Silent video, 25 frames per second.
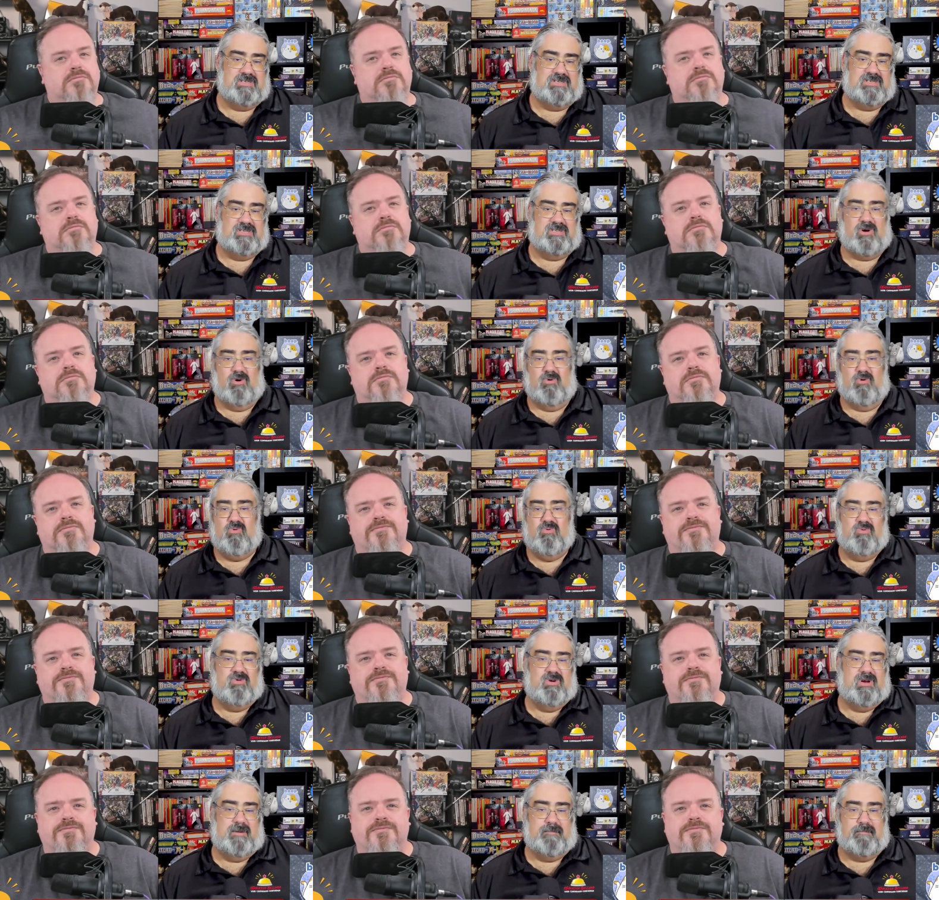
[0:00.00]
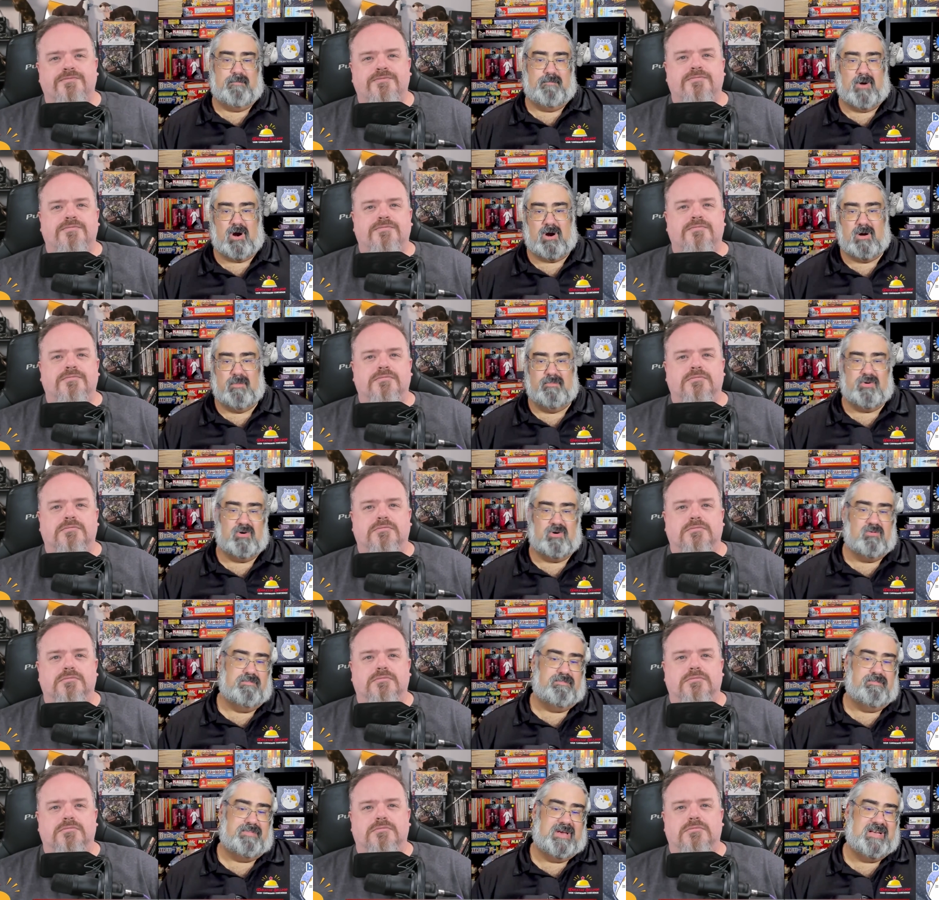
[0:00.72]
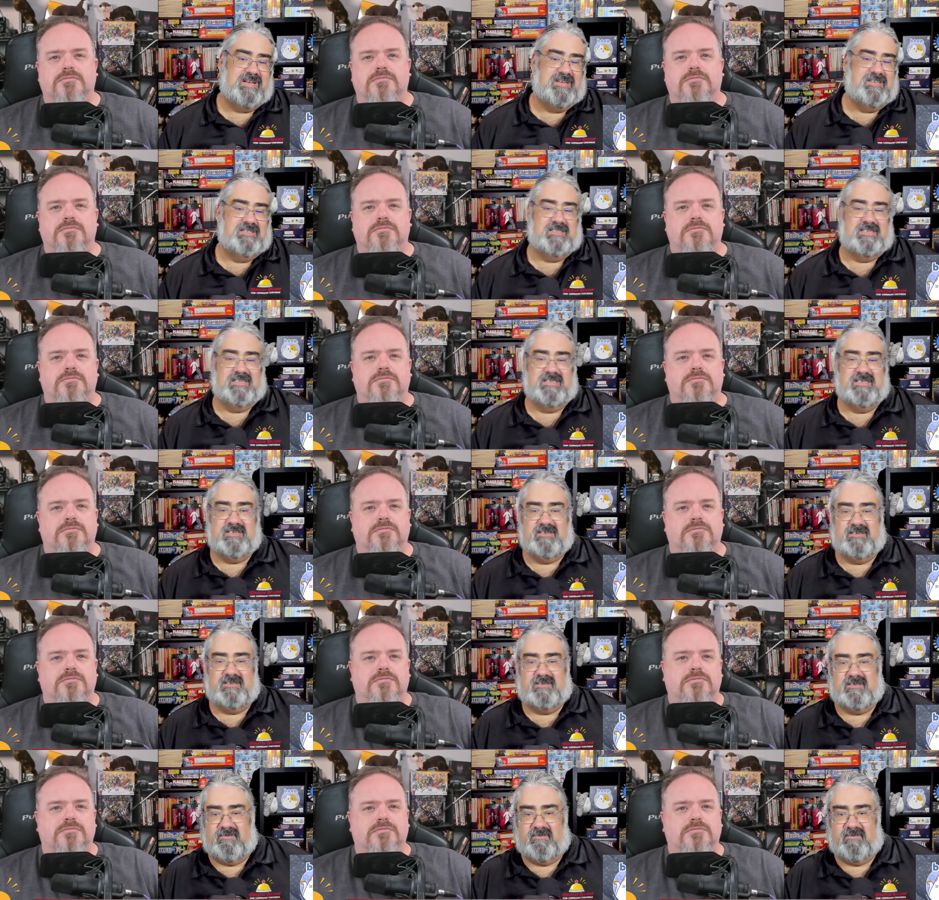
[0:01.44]
Speaker 1: stone, and marble
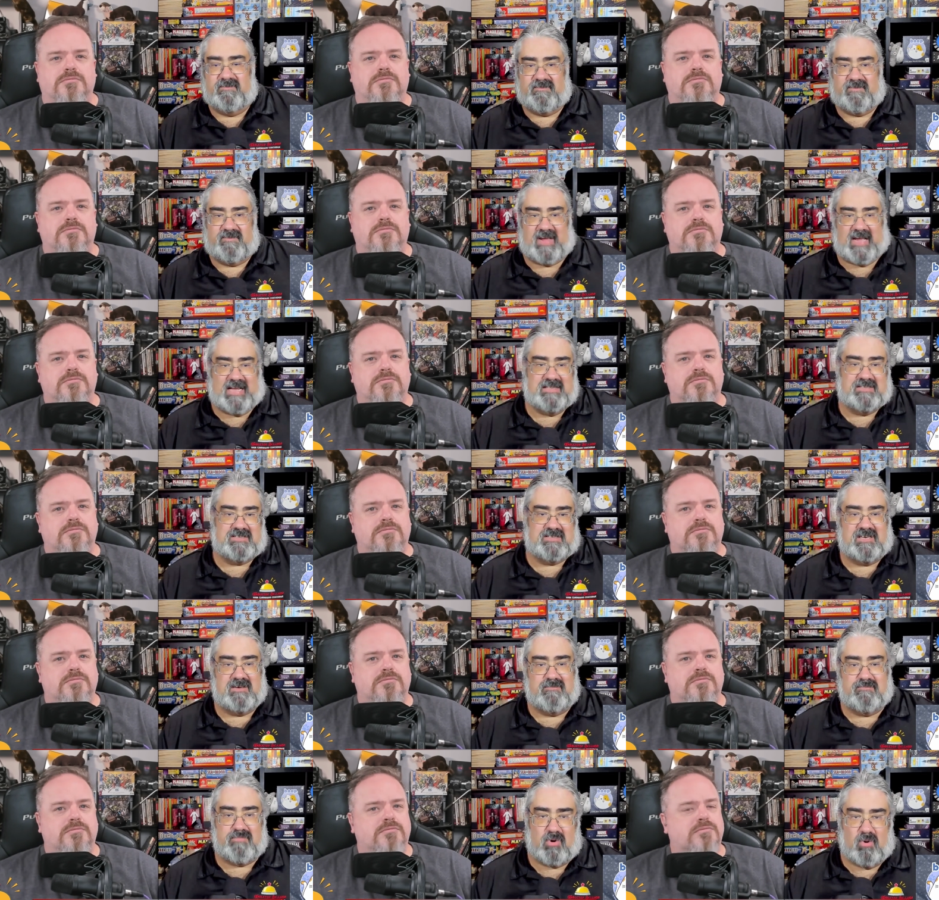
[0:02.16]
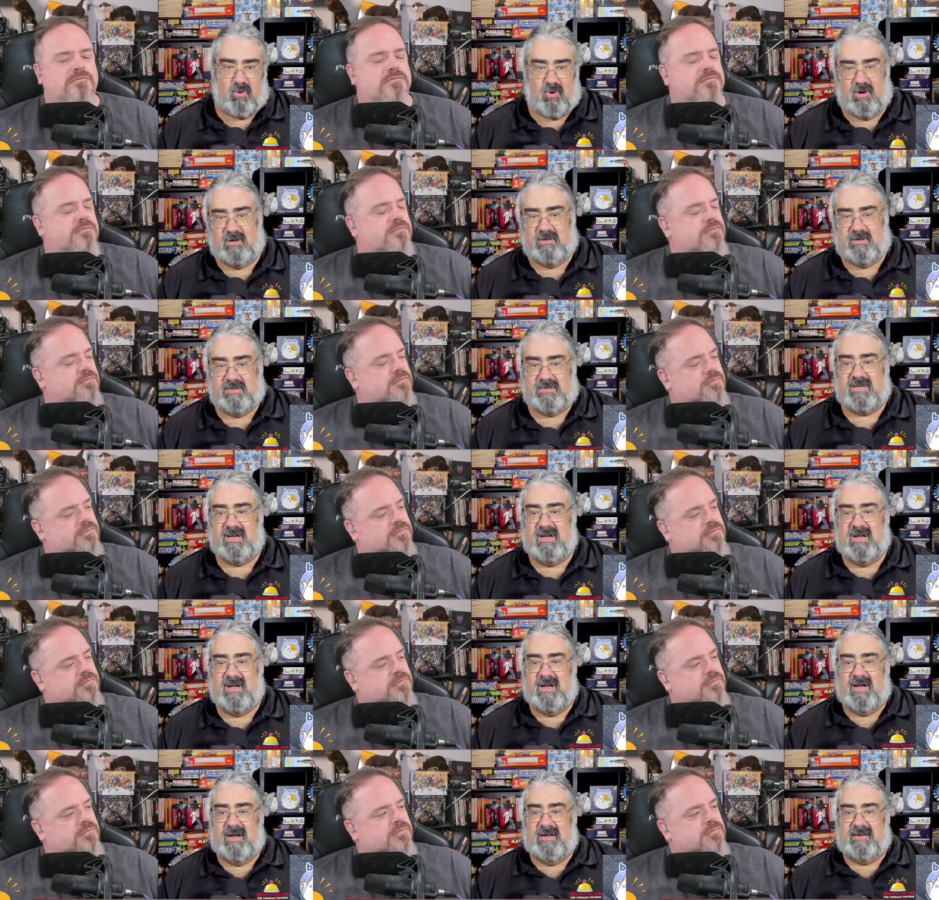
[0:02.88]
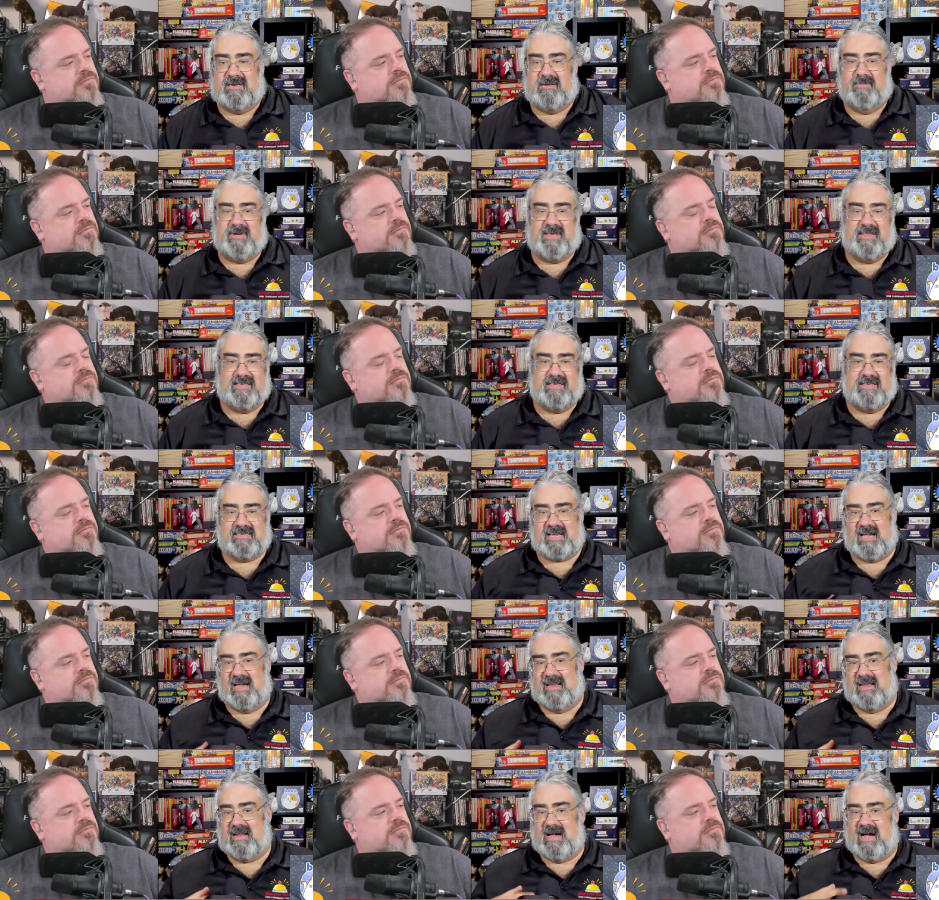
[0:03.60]
pieces and fancy boards to be
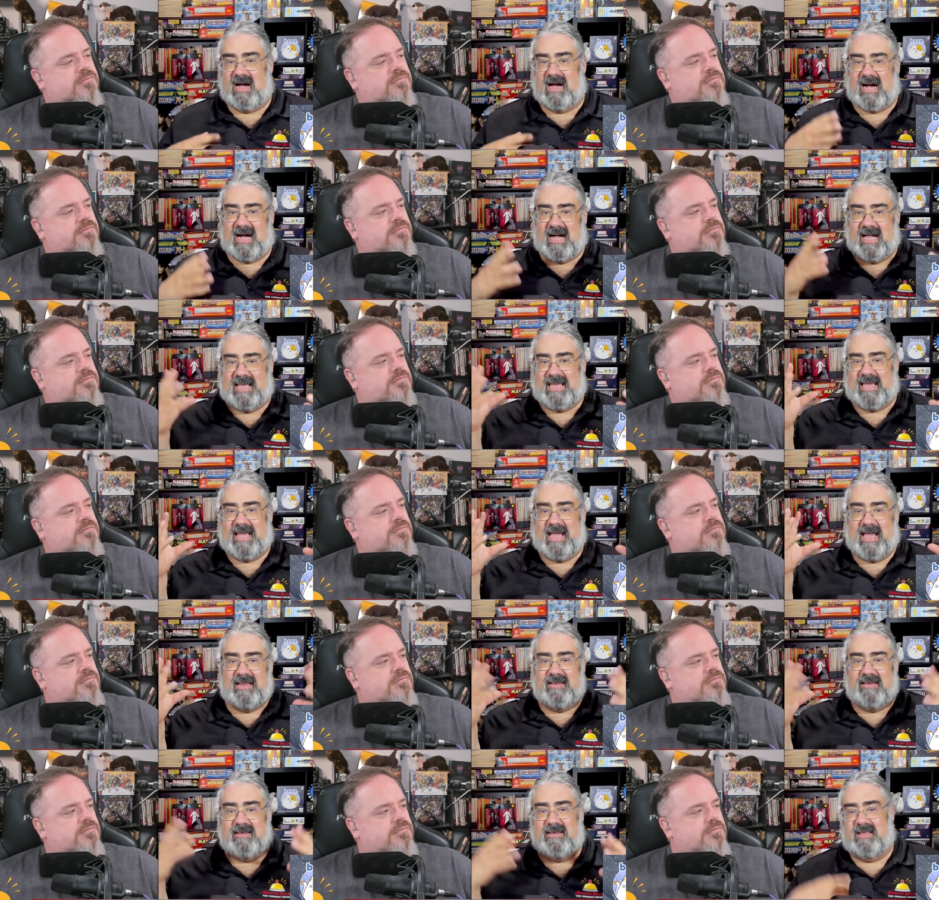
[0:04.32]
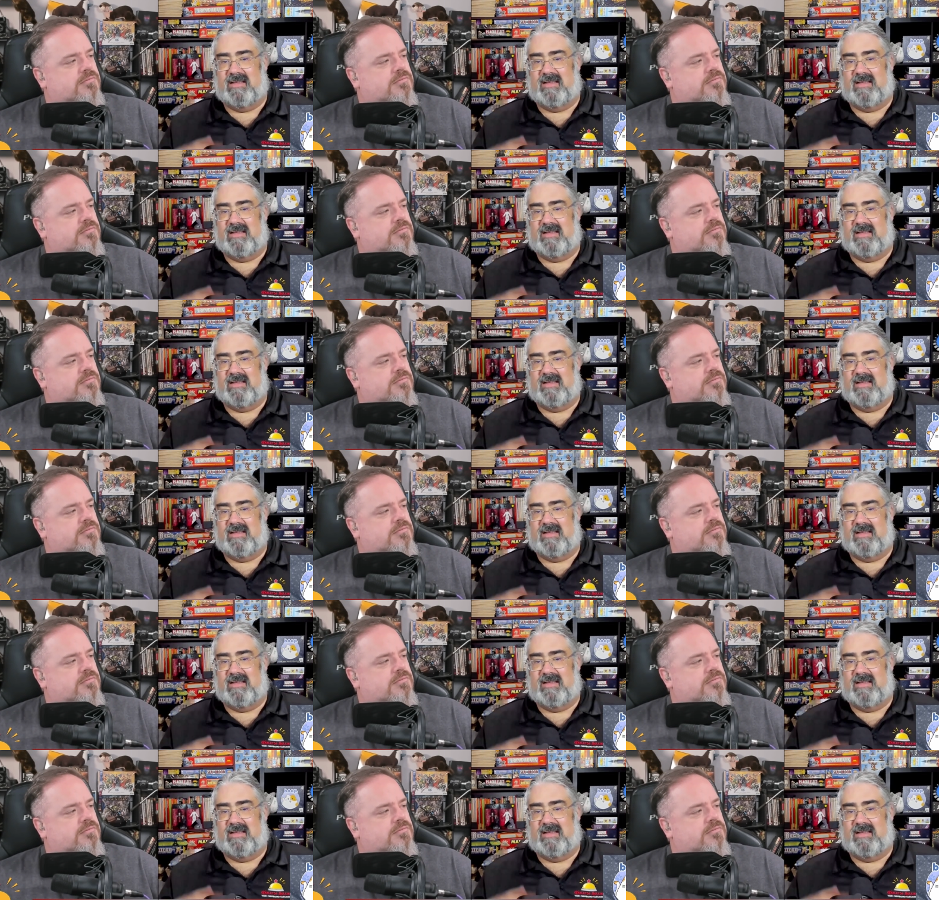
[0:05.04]
these kind of high-end